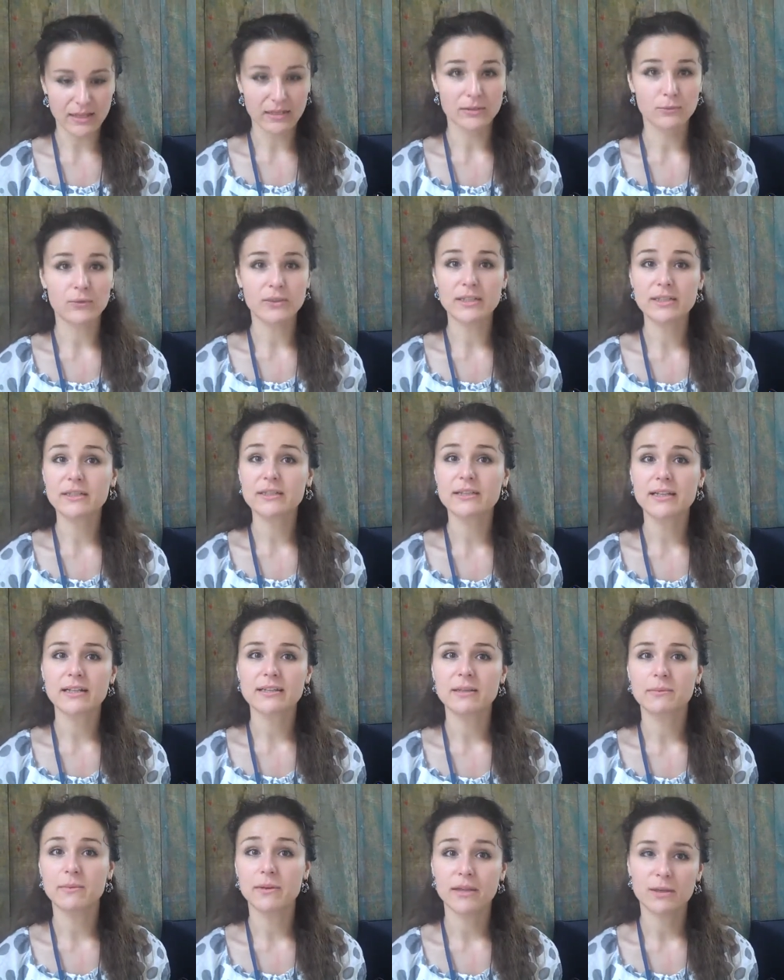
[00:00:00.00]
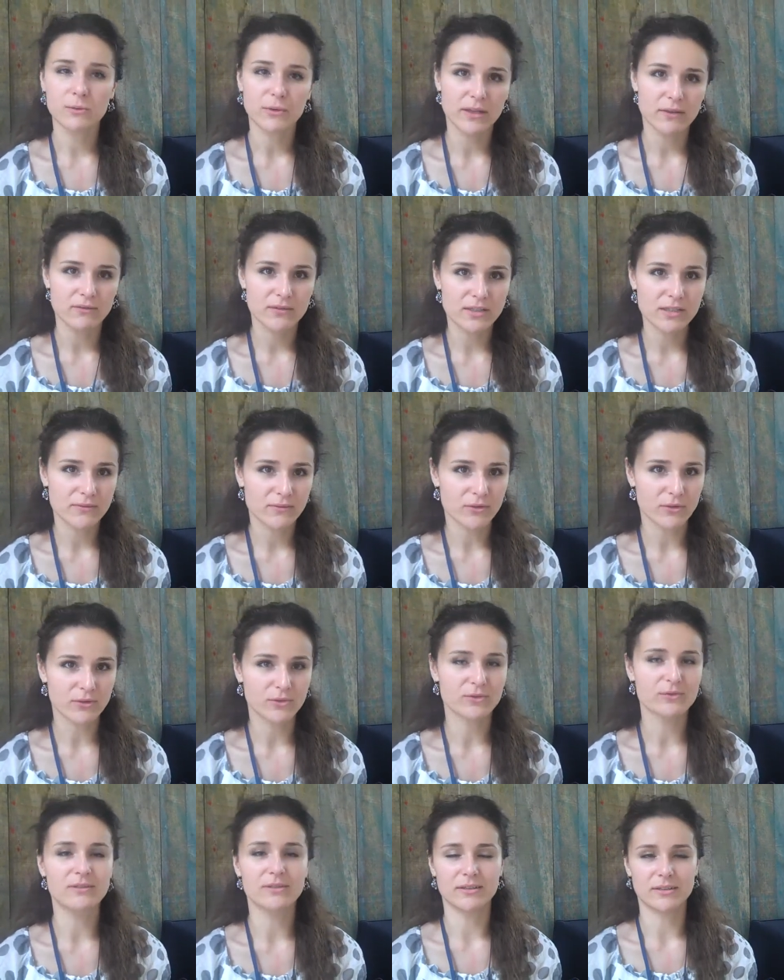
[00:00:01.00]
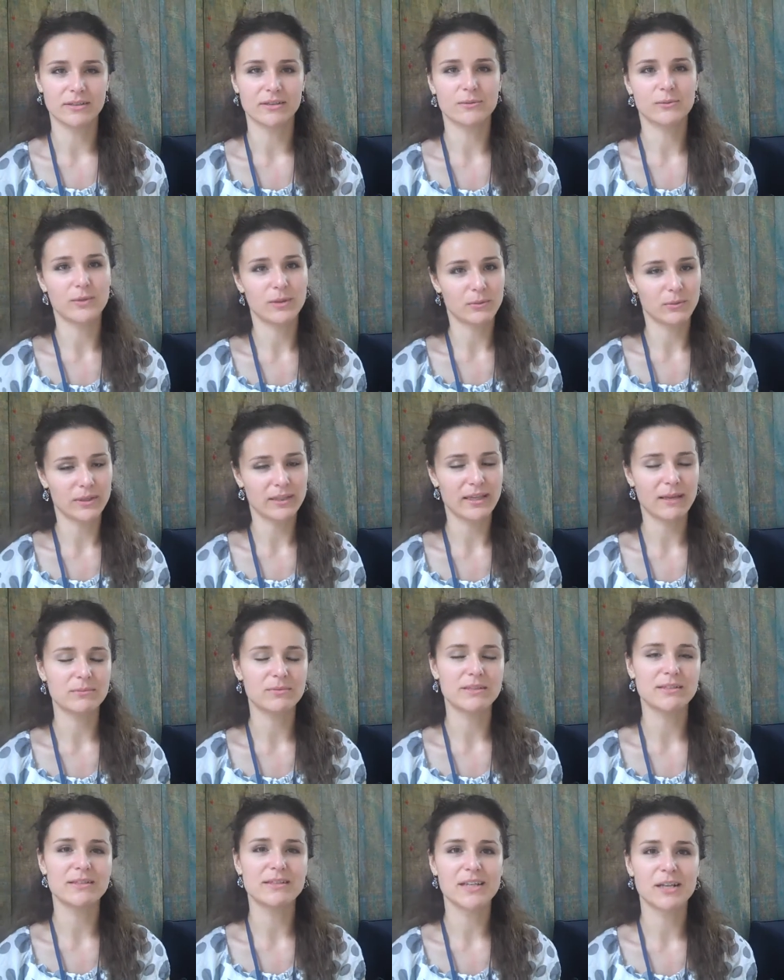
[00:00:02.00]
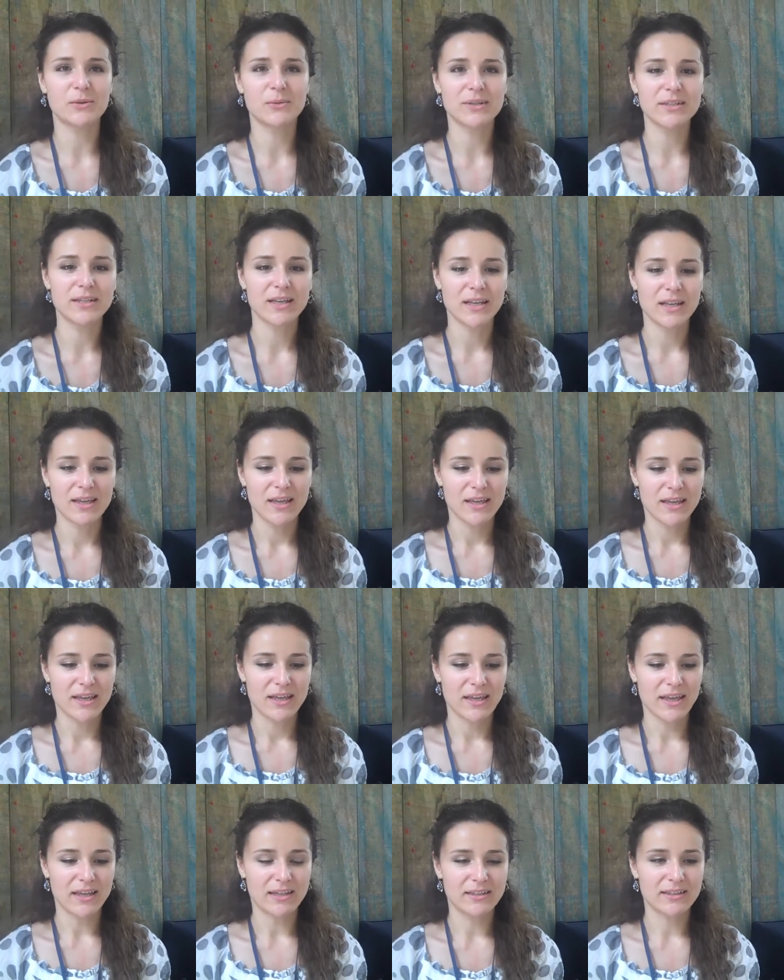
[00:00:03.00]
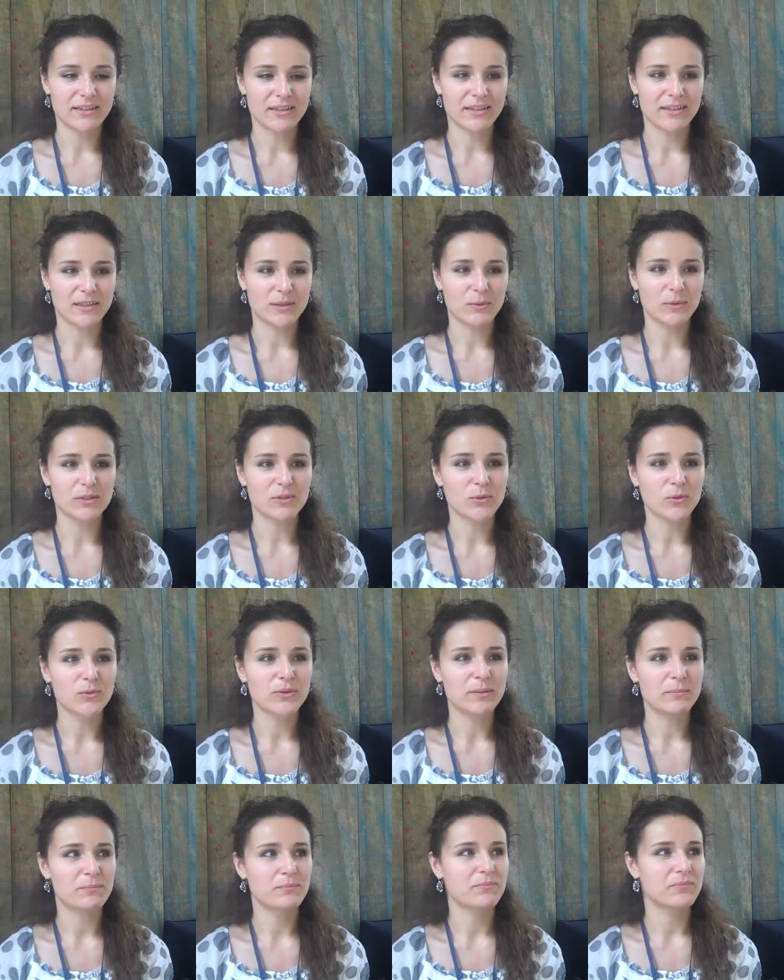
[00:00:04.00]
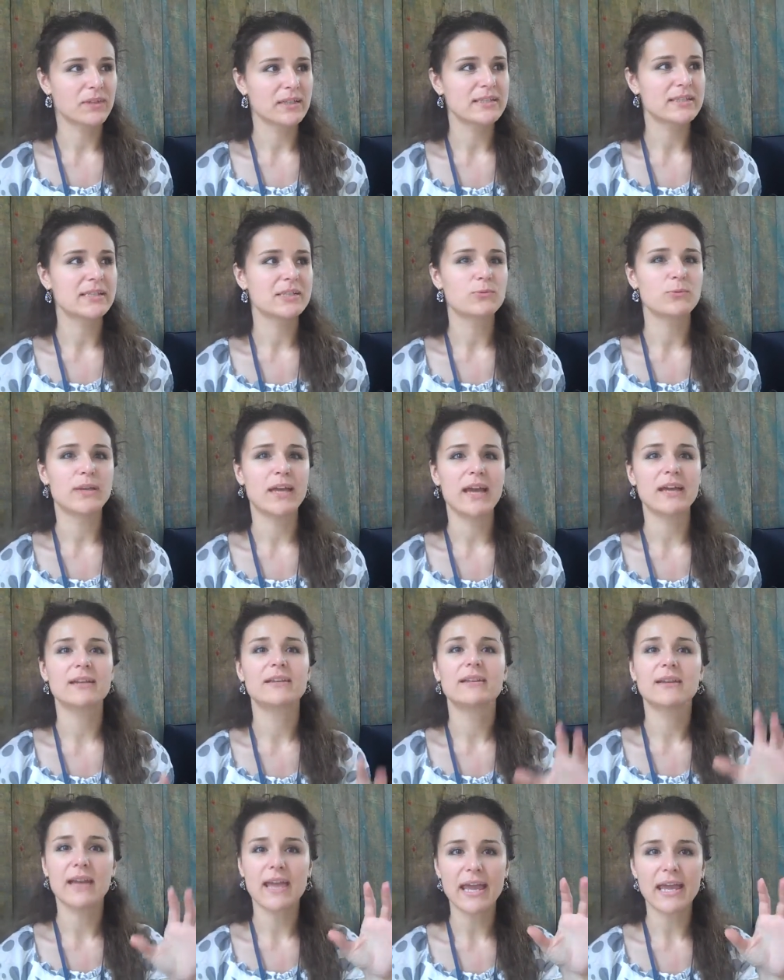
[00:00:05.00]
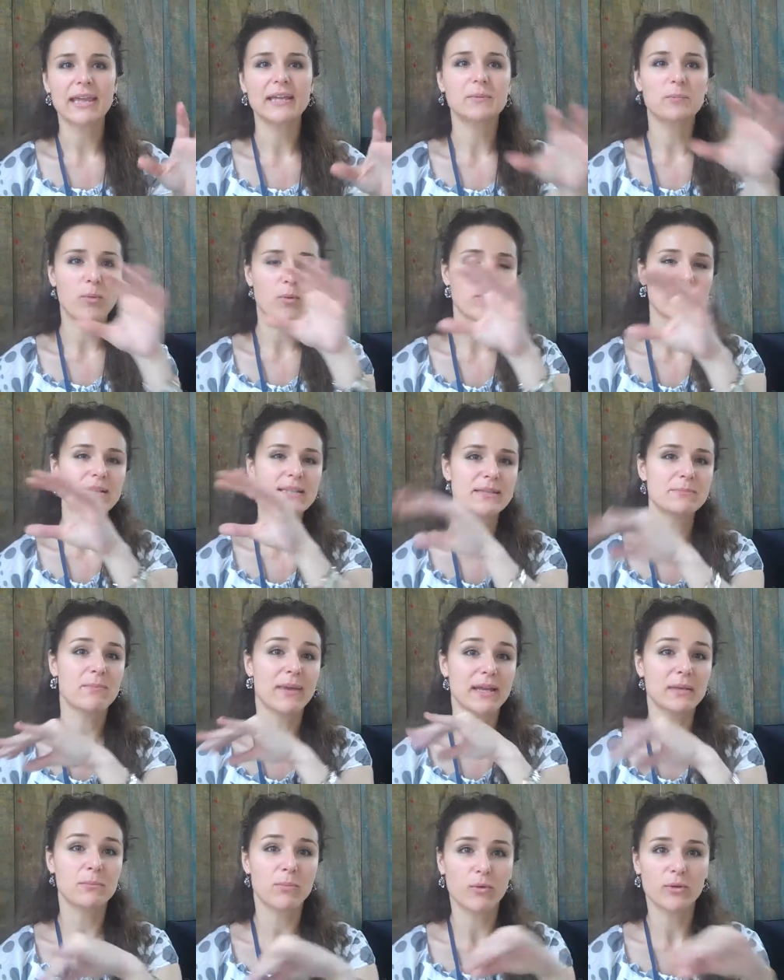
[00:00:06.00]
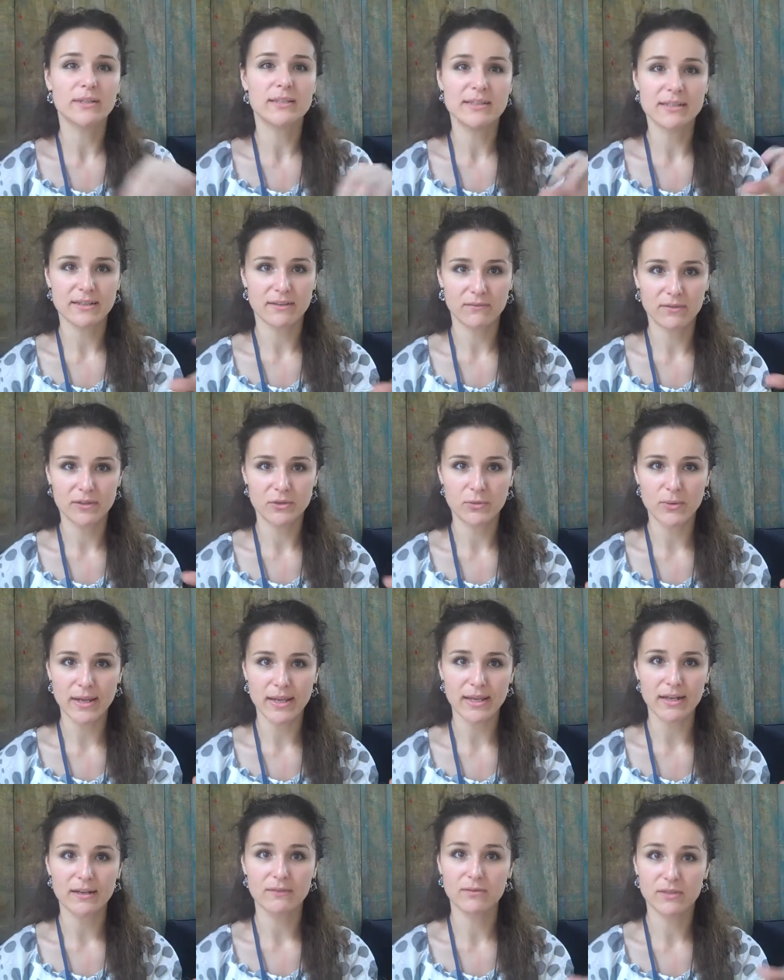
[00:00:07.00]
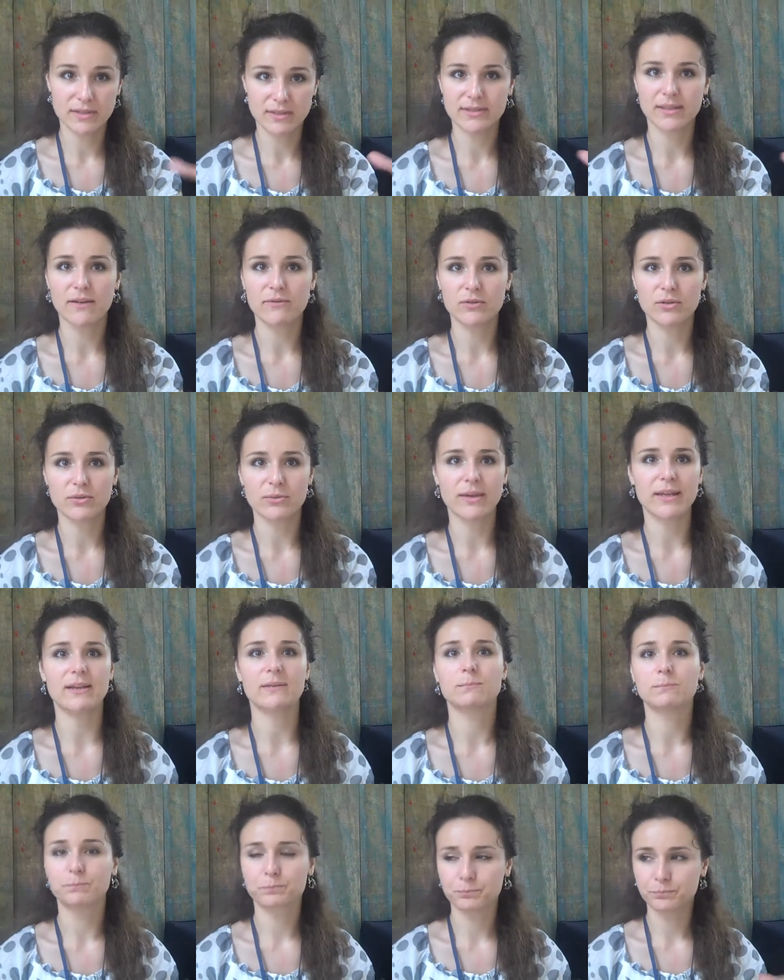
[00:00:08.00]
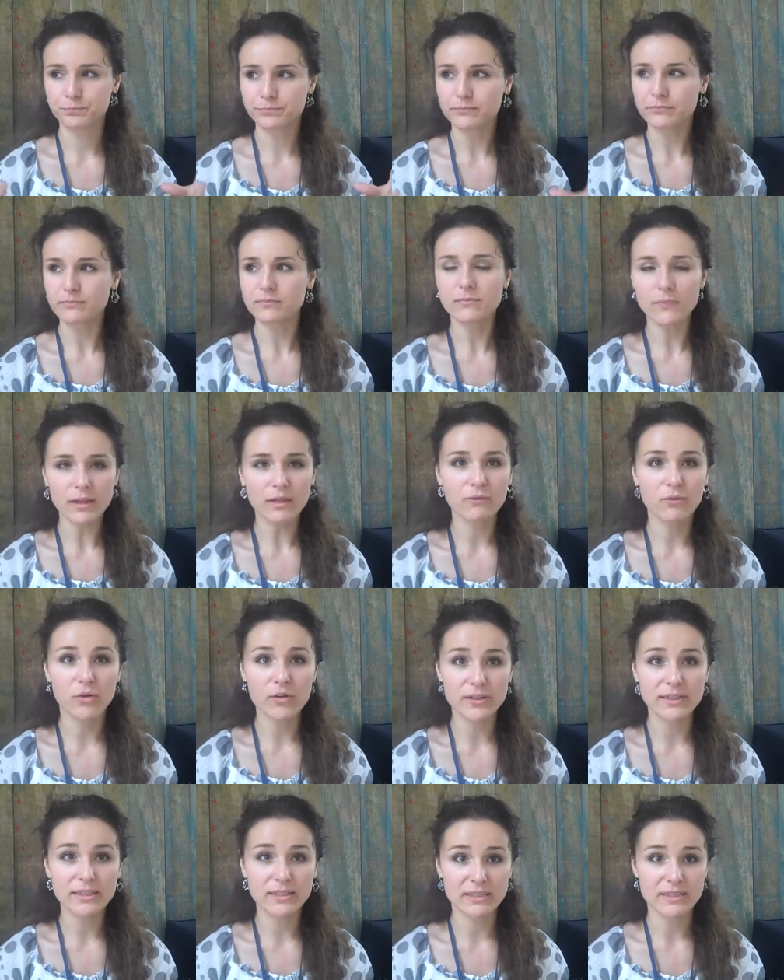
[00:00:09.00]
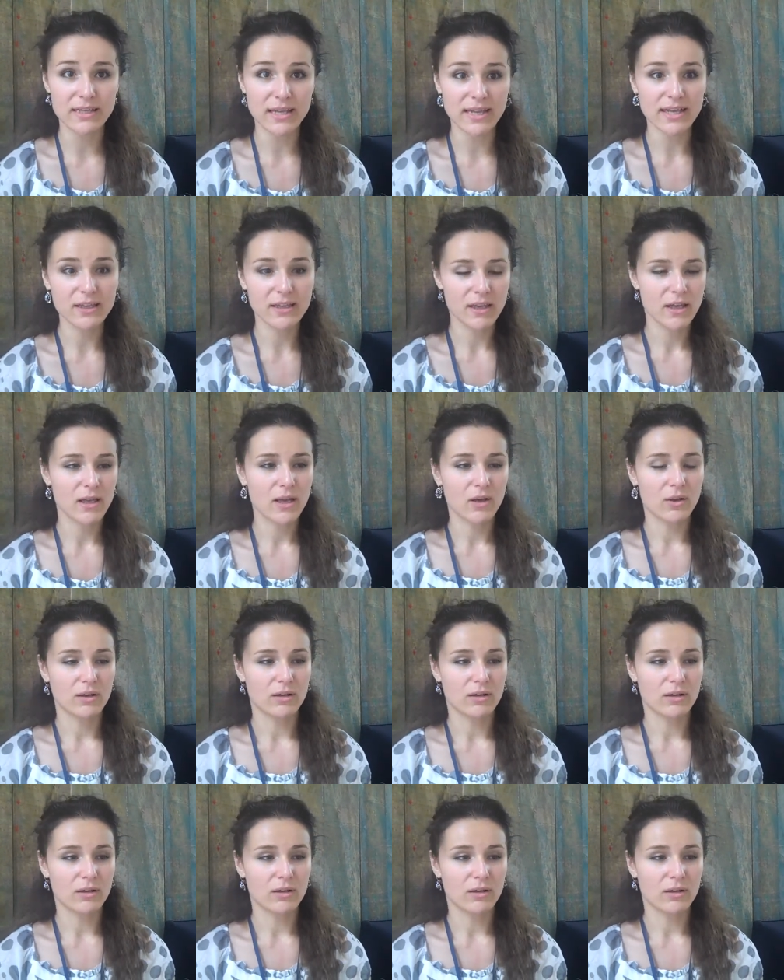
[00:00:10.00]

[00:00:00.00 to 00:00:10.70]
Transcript: And we didn't tell them, hey, we have this for you. Uh, we, we kept it secret. And uh, we told them, since we had eight points, main points of the trail, of the discovery trail for the day, uh,